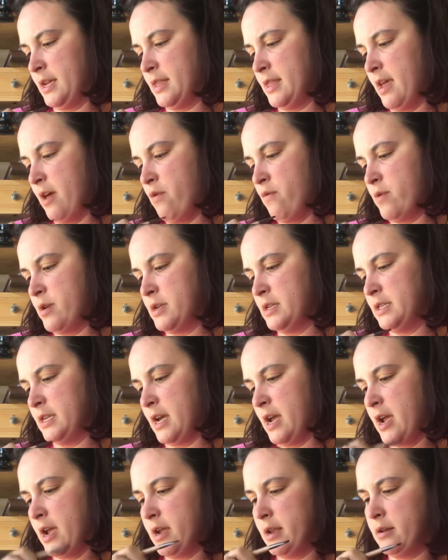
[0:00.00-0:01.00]
that one
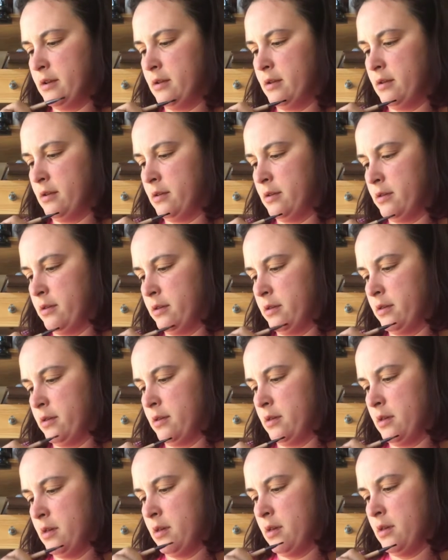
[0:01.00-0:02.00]
done.
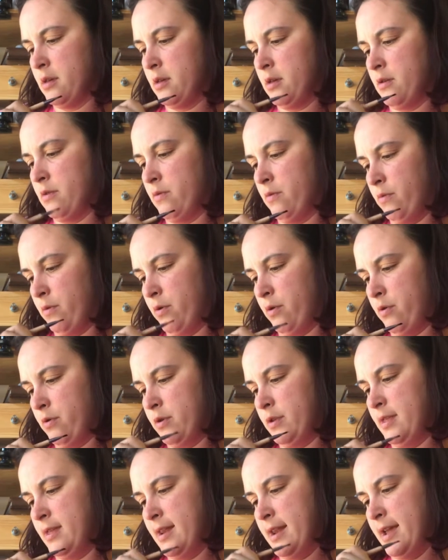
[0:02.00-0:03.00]
We'll go to
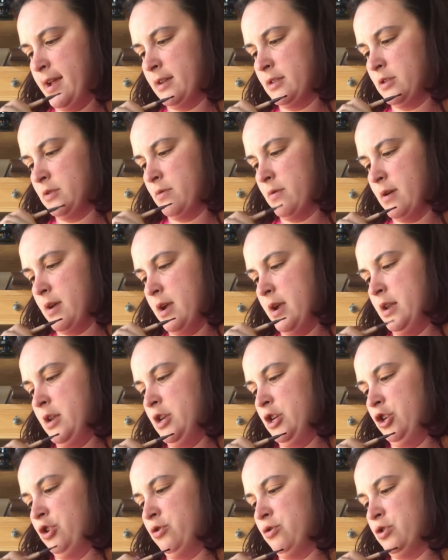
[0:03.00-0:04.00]
the next one,
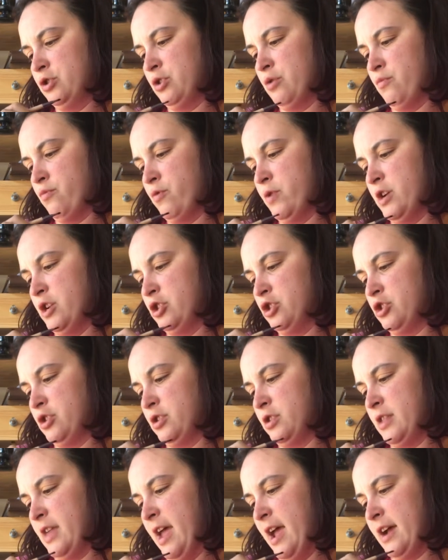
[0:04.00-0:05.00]
use
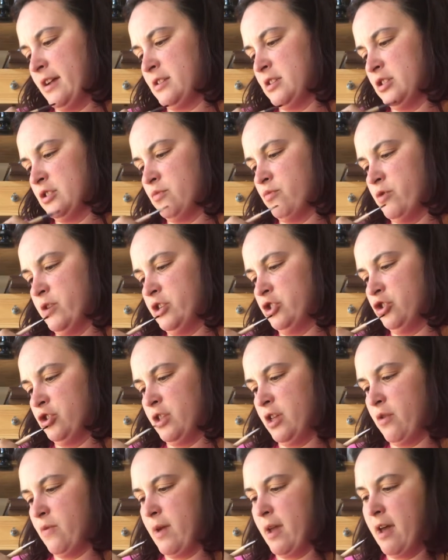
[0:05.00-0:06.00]
the excess moisture
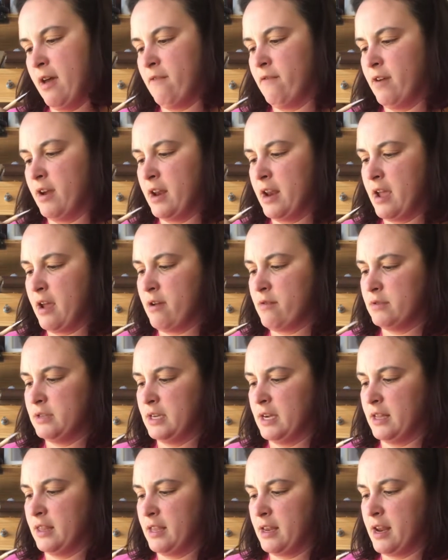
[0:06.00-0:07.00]
that we have right now to
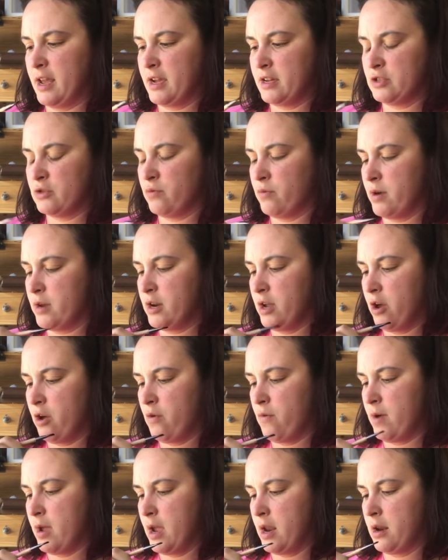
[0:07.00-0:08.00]
get the next one
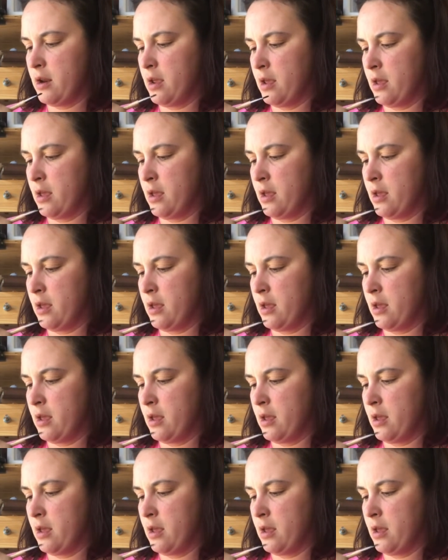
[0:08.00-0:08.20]
going.